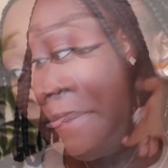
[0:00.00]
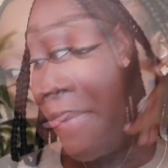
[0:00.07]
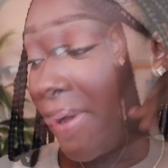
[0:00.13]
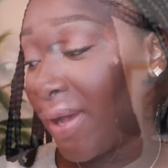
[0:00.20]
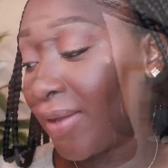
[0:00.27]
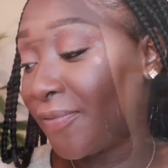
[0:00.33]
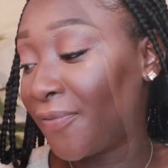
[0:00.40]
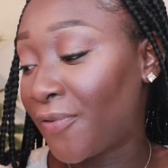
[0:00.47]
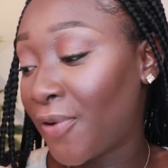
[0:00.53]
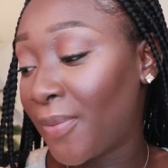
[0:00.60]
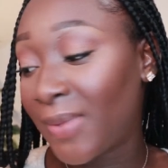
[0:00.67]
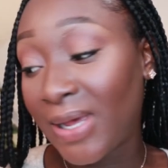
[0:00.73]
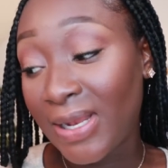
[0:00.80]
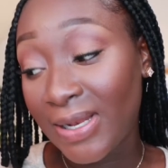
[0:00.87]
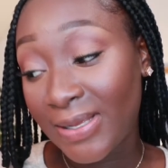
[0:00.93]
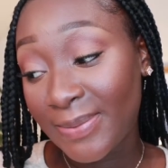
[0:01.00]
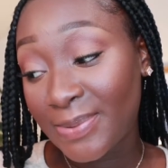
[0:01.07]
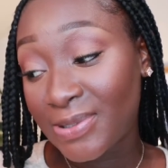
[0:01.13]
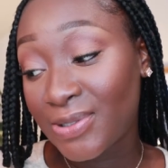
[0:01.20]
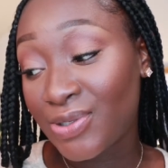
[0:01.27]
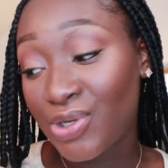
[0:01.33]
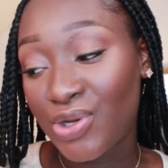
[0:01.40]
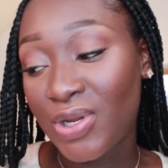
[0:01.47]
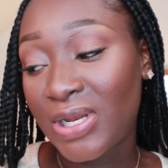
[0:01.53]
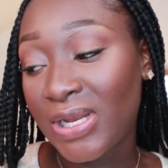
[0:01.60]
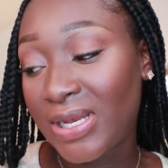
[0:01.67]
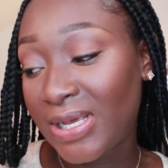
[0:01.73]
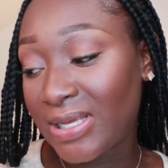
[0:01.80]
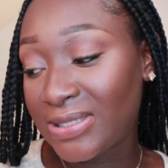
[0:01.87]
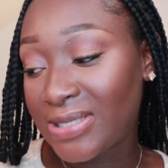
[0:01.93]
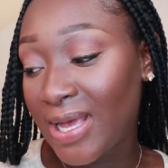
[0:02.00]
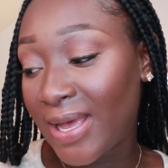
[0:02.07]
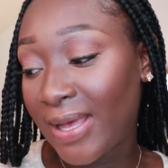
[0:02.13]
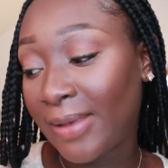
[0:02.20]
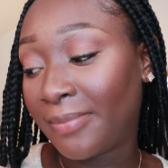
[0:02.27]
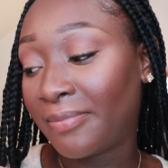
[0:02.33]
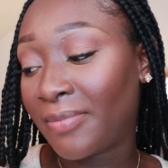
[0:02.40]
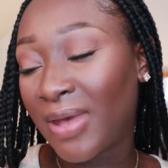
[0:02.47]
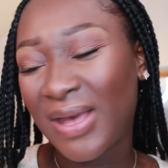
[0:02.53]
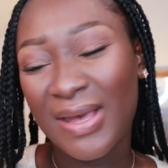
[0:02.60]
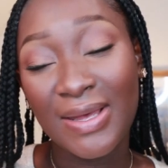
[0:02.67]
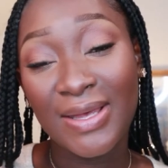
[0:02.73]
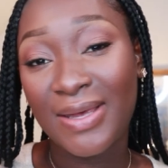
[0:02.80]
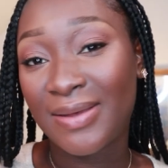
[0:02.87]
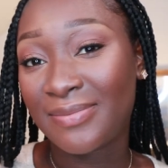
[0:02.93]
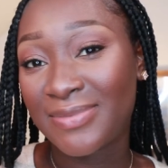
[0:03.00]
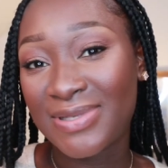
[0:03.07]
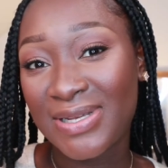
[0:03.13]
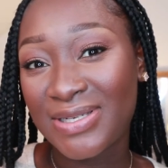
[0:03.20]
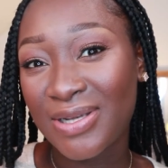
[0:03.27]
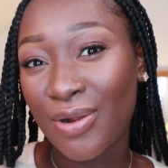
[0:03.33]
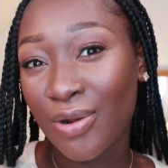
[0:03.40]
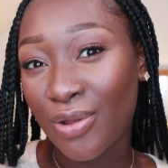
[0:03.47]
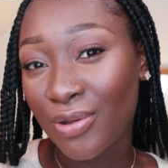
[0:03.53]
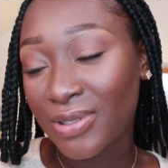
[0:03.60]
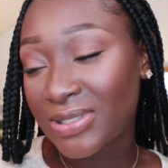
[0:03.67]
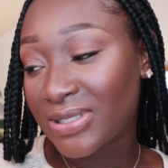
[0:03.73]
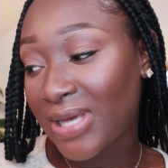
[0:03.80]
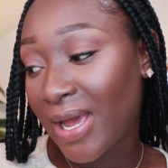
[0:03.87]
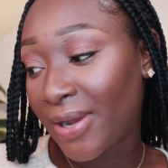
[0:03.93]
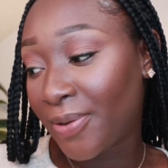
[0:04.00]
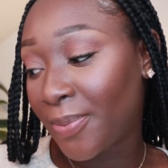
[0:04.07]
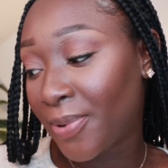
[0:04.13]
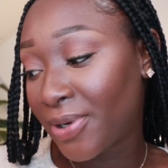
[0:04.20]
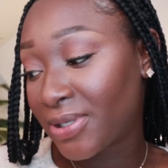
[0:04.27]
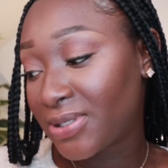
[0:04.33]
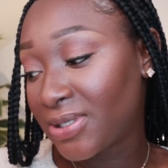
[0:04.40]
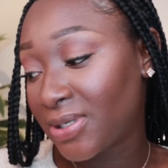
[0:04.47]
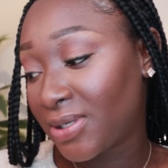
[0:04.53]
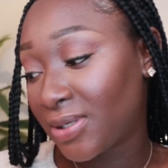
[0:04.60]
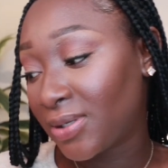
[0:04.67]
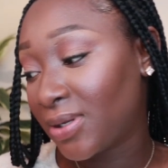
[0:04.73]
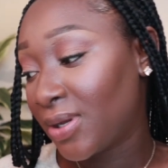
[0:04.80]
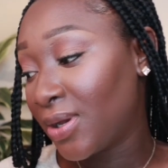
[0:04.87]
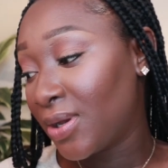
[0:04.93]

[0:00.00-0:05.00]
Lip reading: But for my lips, during the daytime, I am such a gloss kind of person.